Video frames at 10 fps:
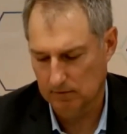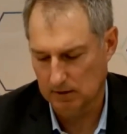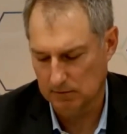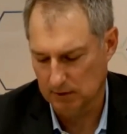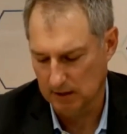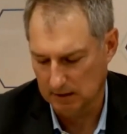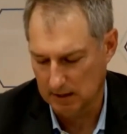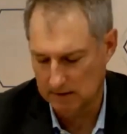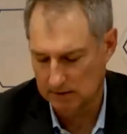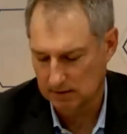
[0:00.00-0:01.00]
thanks for that
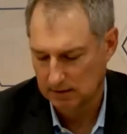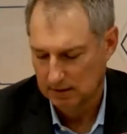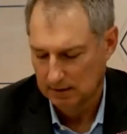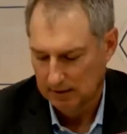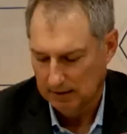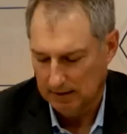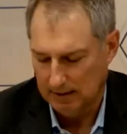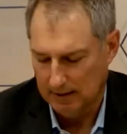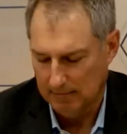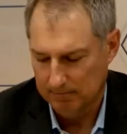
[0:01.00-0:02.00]
guys
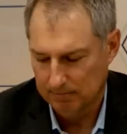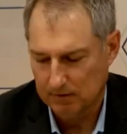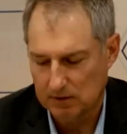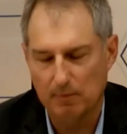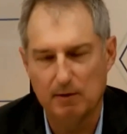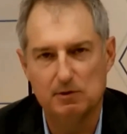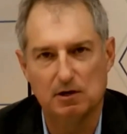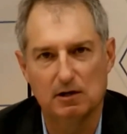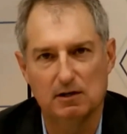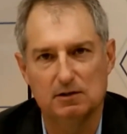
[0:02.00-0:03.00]
um, so maybe
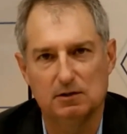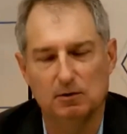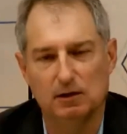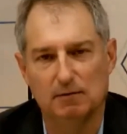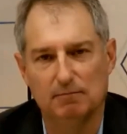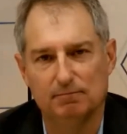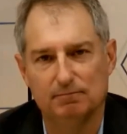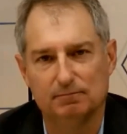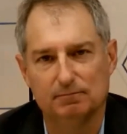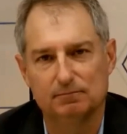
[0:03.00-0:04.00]
turn into
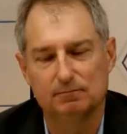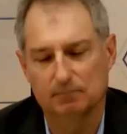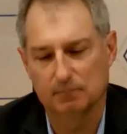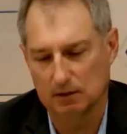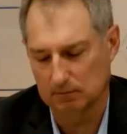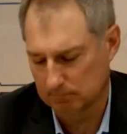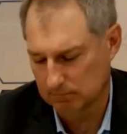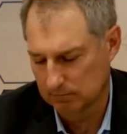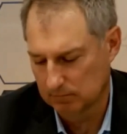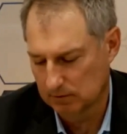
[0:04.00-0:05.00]
um,
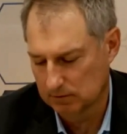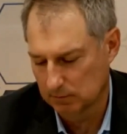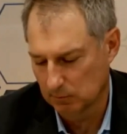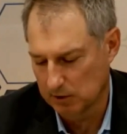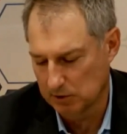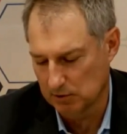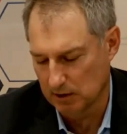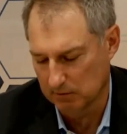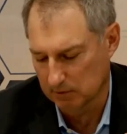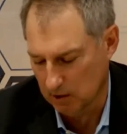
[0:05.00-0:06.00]
some questions
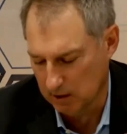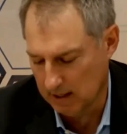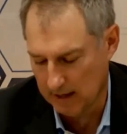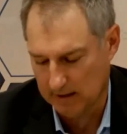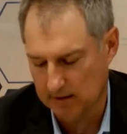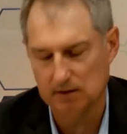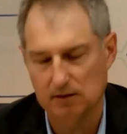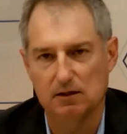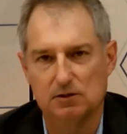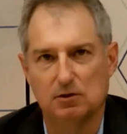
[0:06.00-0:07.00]
around cardiac
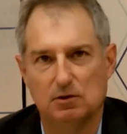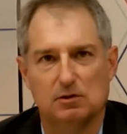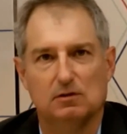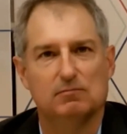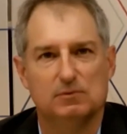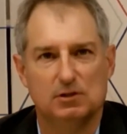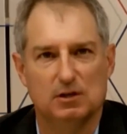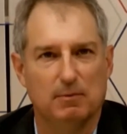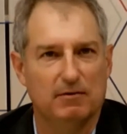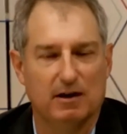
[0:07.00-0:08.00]
issues and
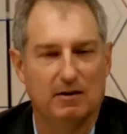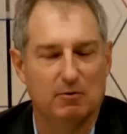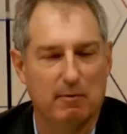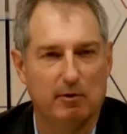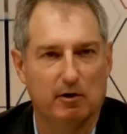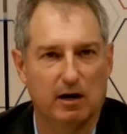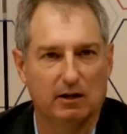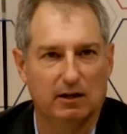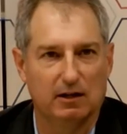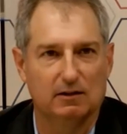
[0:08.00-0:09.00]
jim if i remember
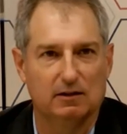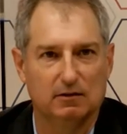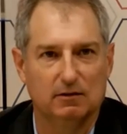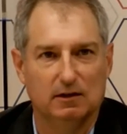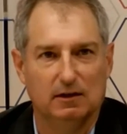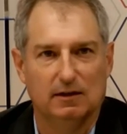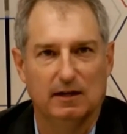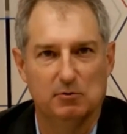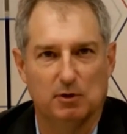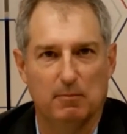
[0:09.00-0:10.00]
correctly i think the
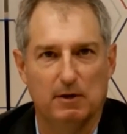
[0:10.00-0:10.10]
that was one